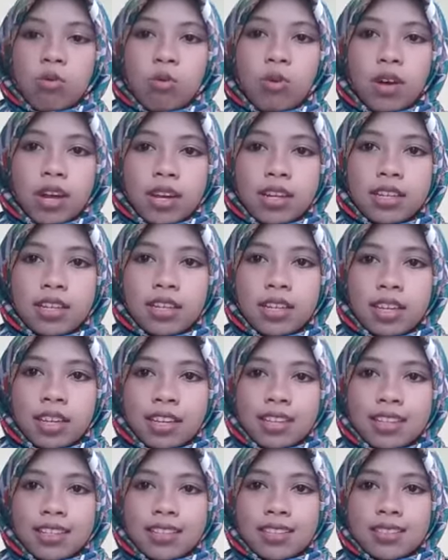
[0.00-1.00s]
One
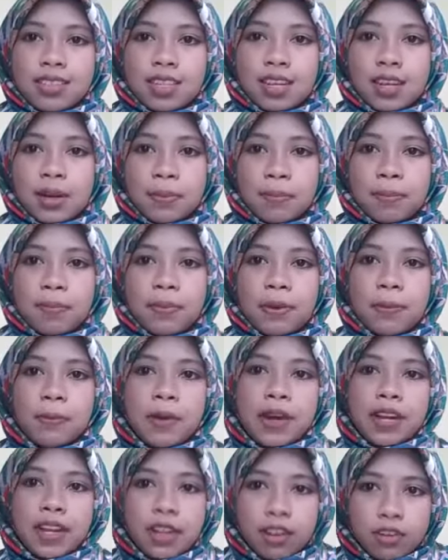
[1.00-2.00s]
is a
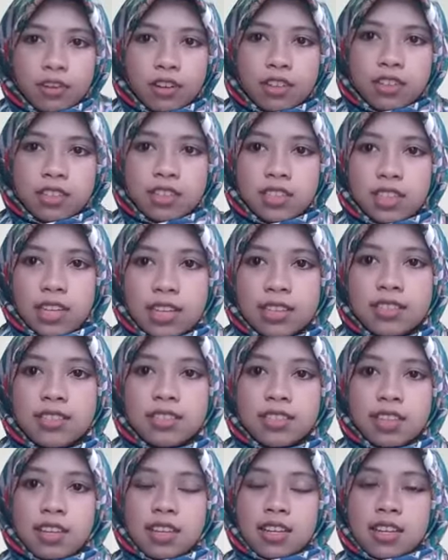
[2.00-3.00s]
permanent
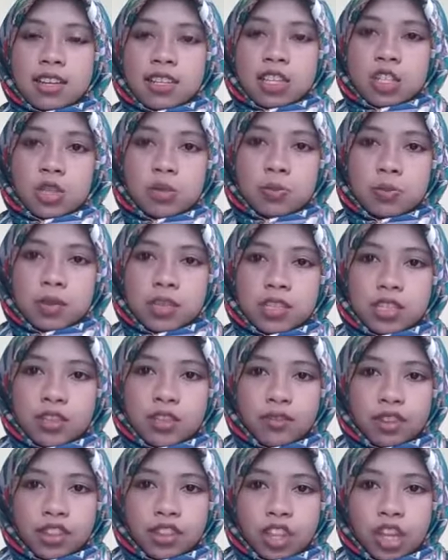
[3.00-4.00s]
residence,
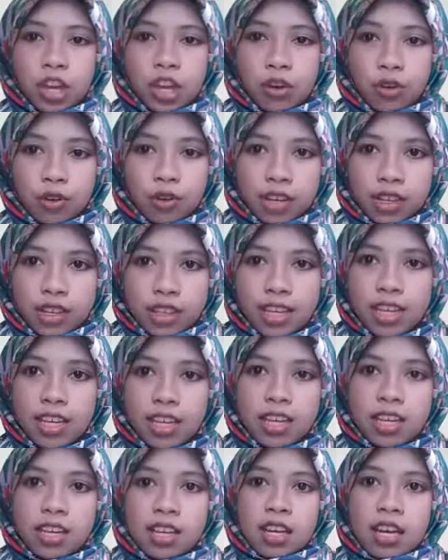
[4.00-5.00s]
specific
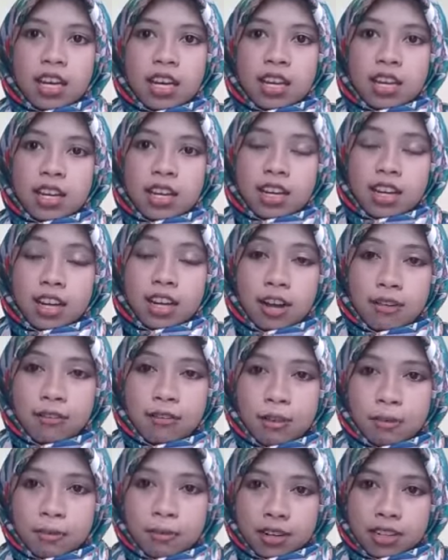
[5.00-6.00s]
territory, a
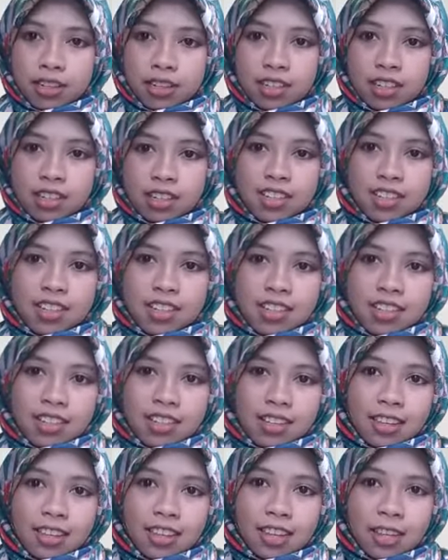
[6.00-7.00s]
government,
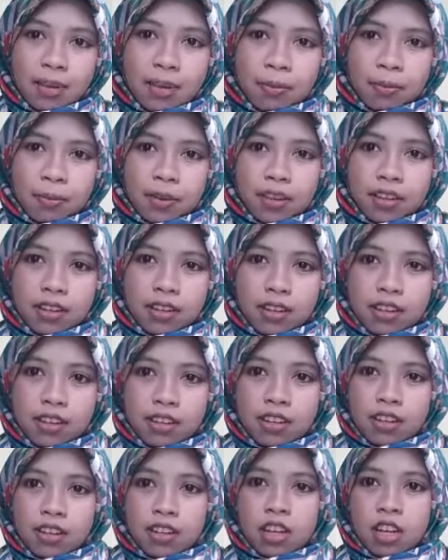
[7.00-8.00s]

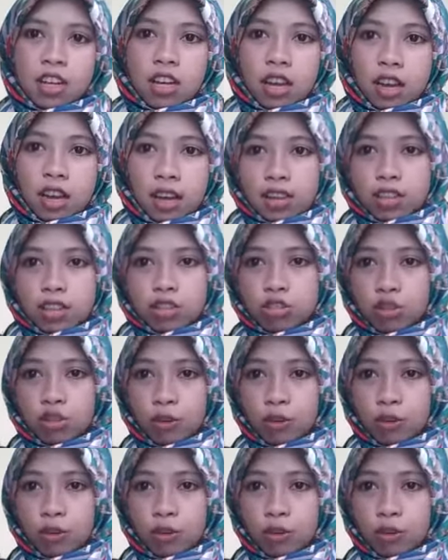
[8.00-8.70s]
independent and